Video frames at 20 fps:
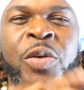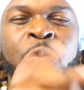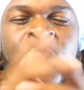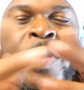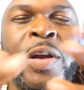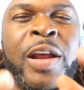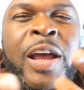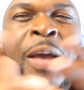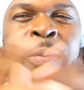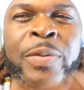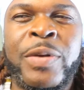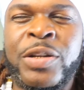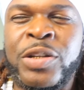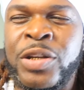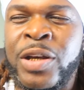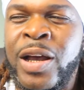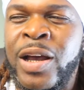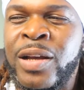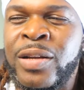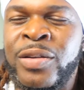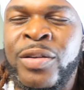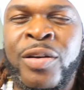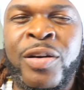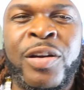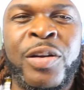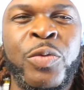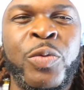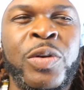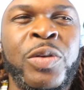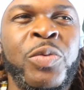what happened to our
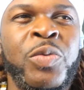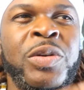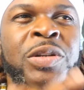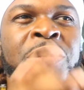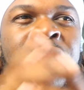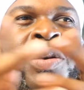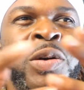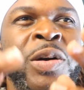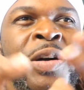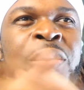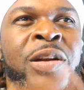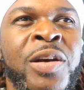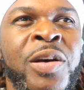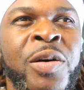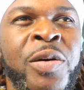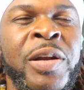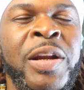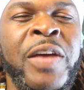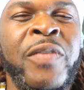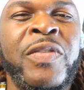daughter, what's going on.